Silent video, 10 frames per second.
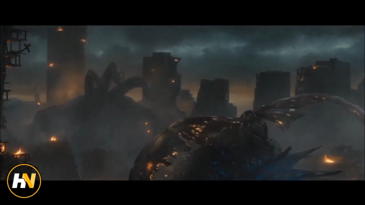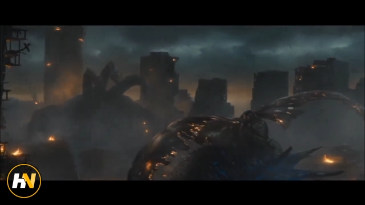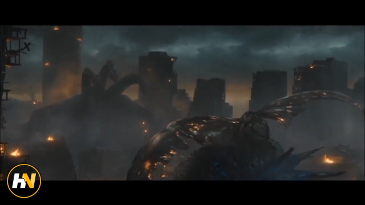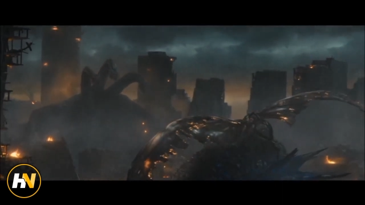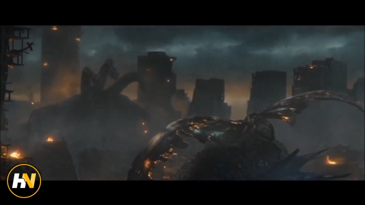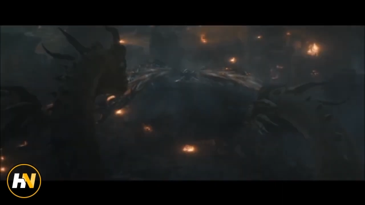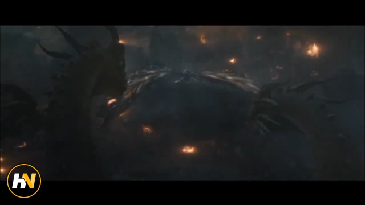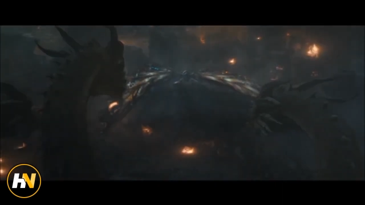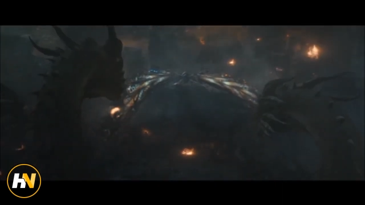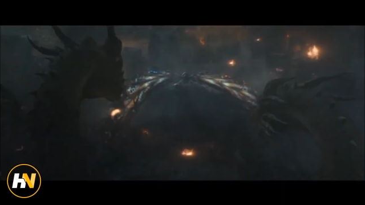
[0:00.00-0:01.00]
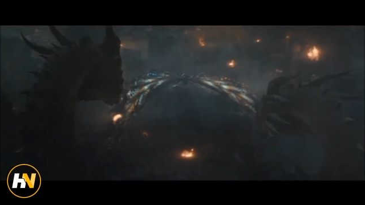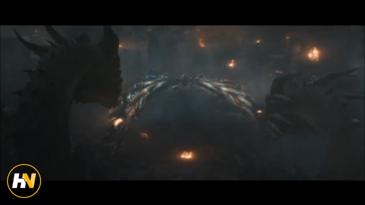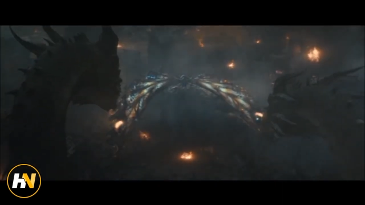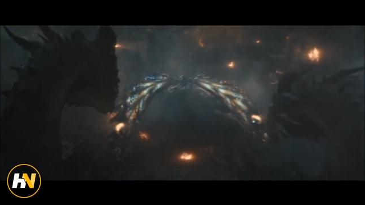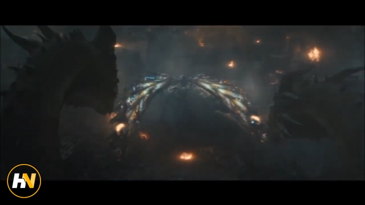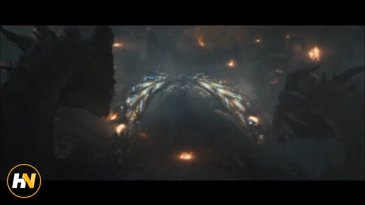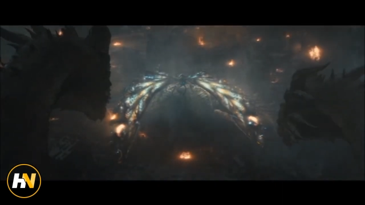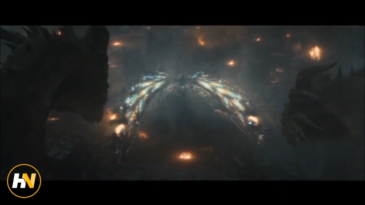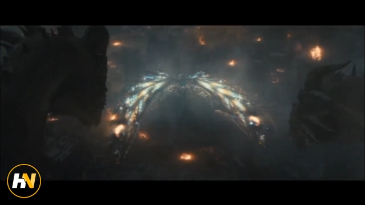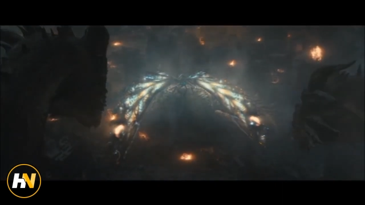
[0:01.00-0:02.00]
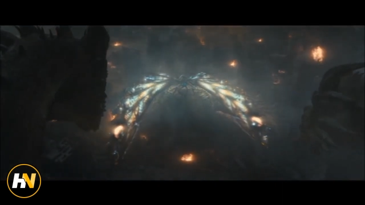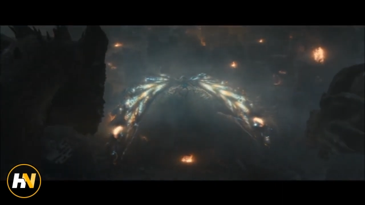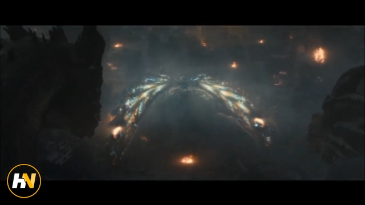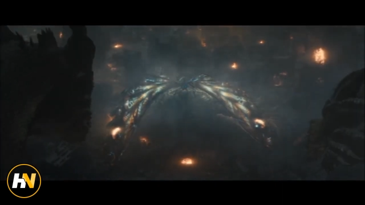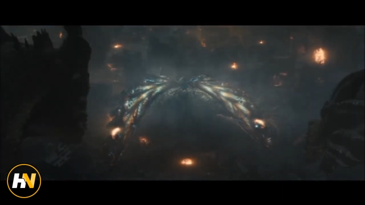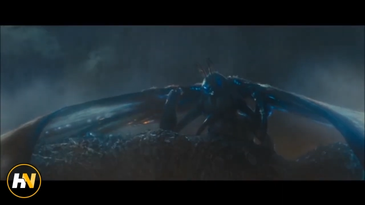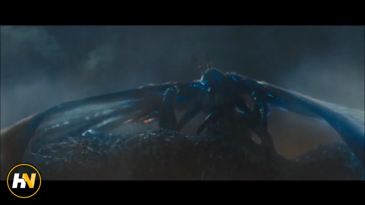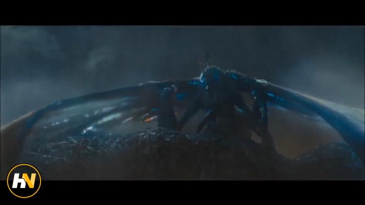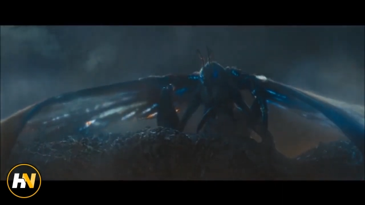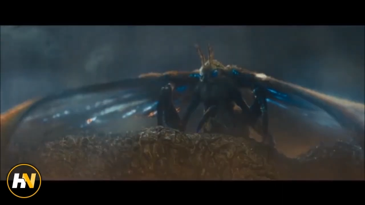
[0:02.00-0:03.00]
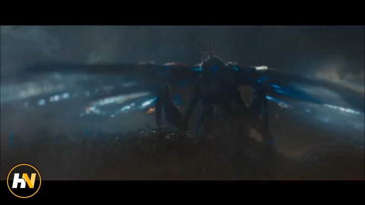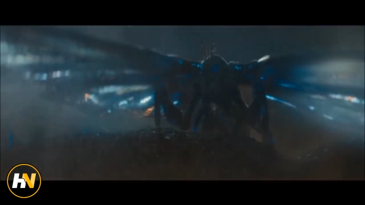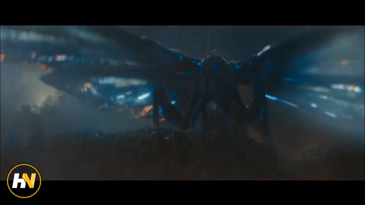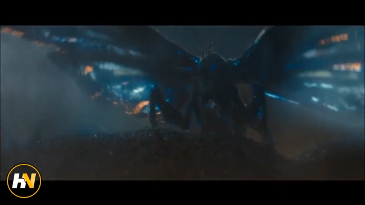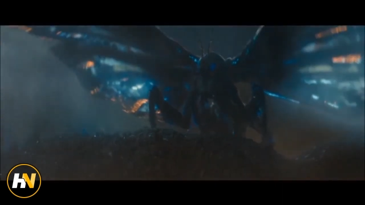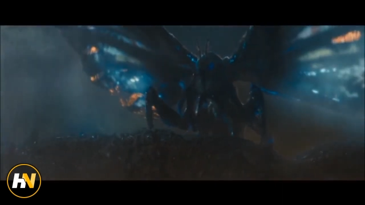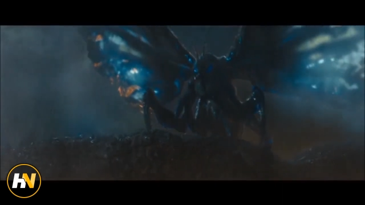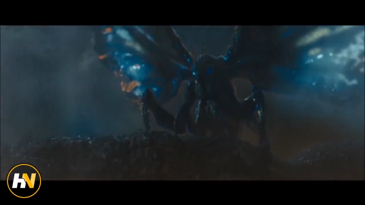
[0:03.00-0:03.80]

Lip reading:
No face is visible, so there are no lips to read.